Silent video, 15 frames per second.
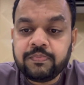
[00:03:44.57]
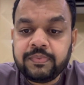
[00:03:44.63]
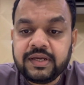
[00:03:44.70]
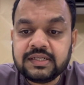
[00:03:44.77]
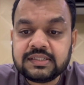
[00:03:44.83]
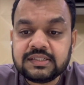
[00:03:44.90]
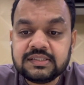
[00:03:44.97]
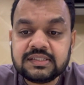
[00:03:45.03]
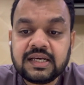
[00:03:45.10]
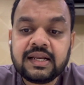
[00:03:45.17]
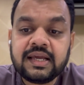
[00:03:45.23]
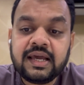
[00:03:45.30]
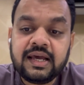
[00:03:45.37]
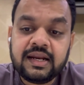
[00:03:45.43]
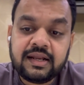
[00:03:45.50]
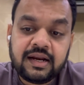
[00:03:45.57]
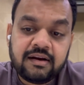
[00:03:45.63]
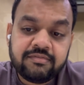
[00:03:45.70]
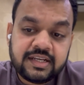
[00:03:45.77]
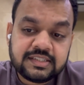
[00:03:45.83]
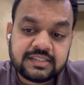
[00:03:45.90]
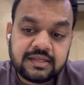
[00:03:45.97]
occupations are
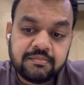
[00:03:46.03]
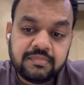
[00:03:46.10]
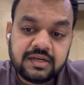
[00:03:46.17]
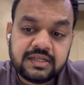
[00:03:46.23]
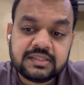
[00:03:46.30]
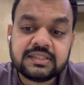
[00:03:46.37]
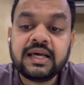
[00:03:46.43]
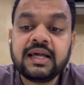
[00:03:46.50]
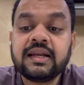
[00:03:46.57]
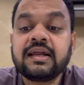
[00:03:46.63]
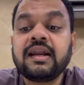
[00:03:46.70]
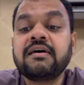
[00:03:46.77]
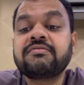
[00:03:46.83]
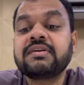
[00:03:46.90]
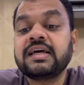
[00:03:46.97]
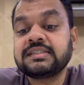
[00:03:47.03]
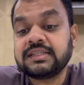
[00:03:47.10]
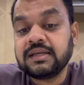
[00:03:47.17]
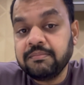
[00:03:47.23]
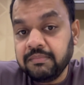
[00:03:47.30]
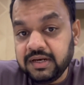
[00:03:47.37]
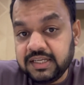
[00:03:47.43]
aircraft assemblers,
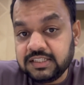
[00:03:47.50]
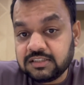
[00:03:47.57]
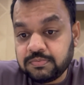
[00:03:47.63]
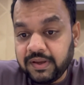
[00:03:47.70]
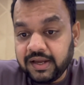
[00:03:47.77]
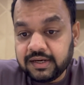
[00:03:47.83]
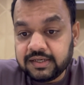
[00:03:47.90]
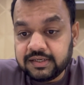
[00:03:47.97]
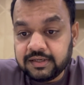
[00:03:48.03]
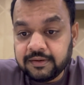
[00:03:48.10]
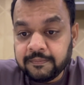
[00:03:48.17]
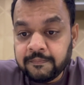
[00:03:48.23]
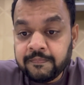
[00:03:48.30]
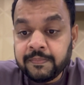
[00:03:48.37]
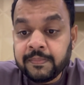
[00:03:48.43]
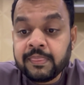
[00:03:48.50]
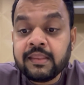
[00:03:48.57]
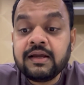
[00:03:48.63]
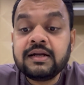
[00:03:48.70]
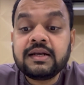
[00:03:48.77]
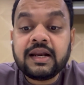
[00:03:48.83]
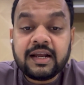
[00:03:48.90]
aircraft assembly inspector,
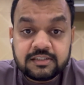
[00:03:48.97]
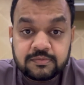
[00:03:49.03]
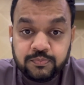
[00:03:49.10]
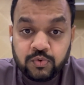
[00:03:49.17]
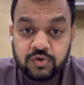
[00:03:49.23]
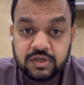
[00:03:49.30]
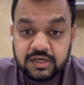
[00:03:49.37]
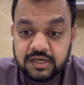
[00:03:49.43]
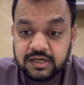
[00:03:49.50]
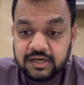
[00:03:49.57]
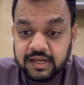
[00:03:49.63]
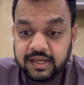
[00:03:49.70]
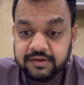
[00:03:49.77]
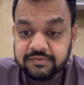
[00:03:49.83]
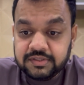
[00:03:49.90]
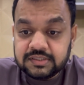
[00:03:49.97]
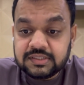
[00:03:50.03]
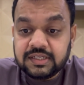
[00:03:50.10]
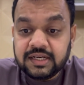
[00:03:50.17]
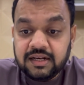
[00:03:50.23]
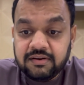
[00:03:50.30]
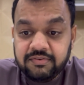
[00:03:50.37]
transport truck
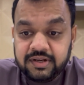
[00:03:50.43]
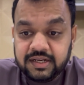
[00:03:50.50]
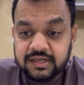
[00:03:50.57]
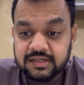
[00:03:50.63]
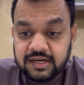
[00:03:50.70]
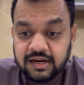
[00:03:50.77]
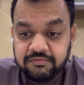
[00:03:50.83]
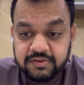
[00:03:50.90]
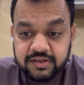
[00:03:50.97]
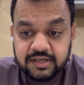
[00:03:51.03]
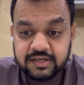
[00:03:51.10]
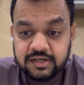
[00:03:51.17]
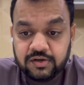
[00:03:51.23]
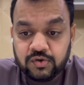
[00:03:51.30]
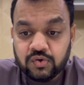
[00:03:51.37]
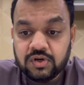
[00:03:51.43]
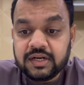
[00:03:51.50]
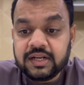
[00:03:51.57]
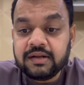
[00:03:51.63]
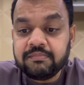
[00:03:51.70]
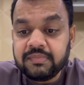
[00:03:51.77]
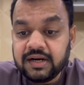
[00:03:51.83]
drivers, railway traffic
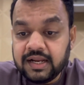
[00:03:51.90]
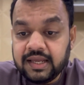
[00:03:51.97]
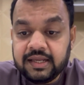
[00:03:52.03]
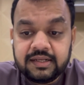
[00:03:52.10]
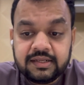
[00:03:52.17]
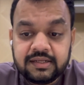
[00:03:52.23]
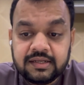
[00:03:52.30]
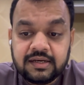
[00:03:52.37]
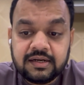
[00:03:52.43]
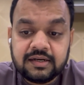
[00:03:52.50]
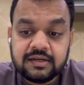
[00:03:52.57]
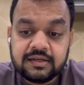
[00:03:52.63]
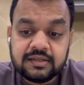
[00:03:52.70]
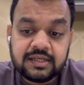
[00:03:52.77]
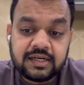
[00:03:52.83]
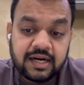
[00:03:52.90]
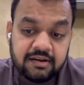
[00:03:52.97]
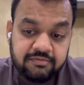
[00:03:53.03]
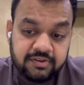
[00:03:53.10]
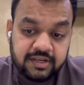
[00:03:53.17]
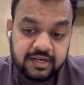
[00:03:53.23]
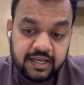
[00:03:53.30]
controller and marine
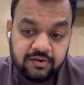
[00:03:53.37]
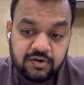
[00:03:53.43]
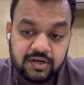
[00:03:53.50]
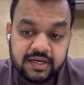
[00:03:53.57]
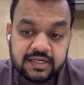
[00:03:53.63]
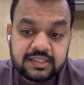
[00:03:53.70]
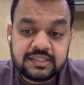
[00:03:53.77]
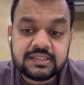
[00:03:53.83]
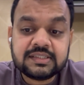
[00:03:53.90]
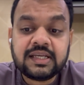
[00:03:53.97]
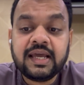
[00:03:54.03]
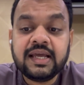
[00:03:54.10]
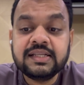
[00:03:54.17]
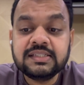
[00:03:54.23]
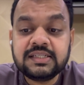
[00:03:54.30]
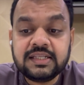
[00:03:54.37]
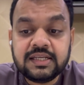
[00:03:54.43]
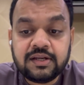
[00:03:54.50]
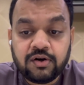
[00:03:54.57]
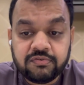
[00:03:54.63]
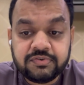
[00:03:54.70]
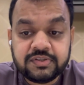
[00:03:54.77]
traffic regulators,
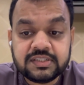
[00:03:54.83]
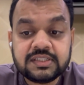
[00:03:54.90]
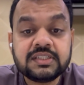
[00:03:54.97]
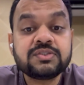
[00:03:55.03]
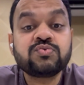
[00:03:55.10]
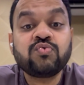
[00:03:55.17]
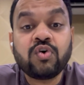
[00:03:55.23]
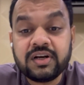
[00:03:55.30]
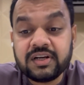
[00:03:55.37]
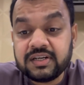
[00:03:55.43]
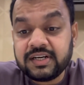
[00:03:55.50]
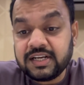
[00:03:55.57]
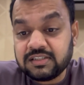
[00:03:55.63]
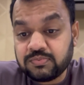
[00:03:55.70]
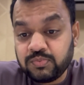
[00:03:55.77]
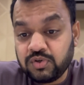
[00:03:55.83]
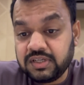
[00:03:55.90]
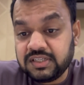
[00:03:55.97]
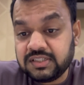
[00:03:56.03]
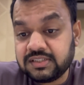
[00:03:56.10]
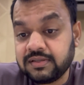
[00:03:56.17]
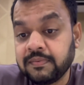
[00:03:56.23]
engineer officers, water
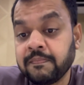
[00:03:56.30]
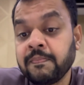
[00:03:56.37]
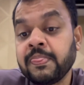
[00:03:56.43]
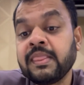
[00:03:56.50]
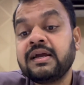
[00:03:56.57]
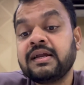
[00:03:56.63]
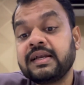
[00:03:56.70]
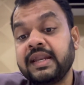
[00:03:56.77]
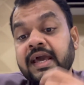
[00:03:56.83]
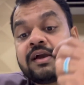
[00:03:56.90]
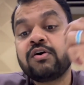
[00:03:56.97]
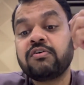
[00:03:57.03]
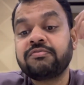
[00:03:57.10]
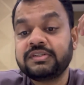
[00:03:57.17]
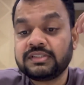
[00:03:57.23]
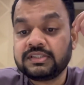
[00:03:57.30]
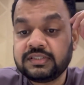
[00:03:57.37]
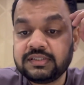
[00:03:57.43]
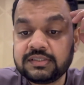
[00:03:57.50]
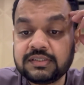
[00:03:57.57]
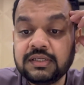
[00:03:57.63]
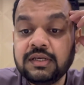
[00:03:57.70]
transportation, deck
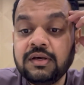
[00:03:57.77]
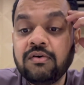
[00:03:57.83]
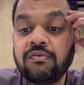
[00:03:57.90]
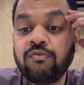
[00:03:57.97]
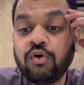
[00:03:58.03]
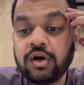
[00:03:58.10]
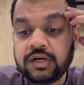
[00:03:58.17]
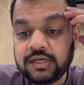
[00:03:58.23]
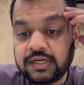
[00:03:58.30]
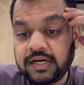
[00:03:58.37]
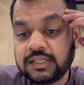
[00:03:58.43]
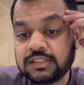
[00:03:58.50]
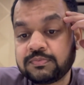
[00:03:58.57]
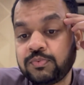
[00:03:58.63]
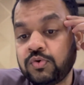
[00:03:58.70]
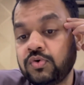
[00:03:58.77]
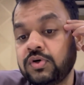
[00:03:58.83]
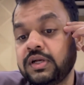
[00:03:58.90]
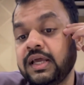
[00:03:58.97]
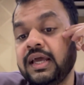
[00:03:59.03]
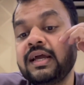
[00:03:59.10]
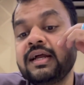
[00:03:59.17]
officers, water
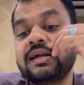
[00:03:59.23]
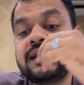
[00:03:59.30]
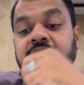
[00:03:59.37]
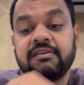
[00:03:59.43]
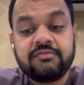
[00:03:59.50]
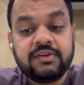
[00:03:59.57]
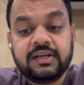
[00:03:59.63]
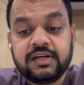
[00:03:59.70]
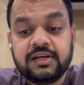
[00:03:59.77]
transport, air